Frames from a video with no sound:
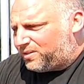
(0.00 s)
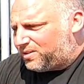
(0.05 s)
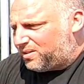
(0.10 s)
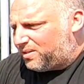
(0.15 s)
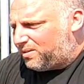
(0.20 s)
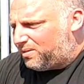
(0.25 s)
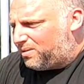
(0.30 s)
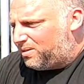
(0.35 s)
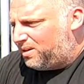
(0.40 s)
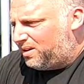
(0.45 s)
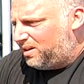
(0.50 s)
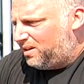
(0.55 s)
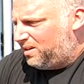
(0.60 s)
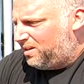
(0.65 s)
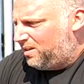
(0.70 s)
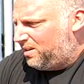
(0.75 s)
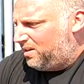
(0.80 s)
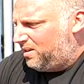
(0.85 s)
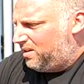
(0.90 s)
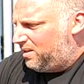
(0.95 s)
So
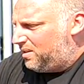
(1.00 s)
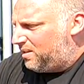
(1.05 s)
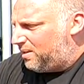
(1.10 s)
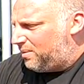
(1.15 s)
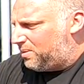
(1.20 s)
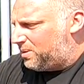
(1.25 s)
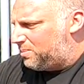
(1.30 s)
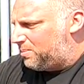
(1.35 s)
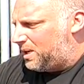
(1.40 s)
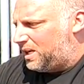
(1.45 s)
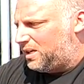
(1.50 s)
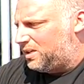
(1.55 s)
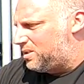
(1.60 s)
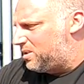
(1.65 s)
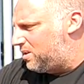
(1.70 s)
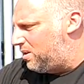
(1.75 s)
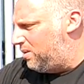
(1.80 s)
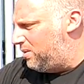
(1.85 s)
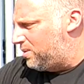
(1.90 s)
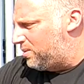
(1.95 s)
that was my
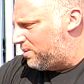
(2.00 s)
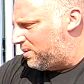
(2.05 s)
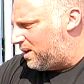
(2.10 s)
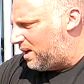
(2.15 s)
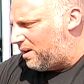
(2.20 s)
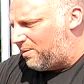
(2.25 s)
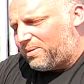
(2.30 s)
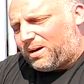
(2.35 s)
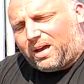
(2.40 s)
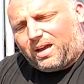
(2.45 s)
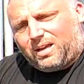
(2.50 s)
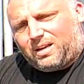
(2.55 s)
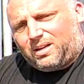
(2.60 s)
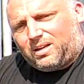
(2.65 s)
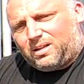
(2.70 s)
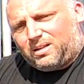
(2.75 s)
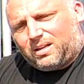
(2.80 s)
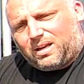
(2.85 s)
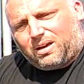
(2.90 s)
excuse for not riding.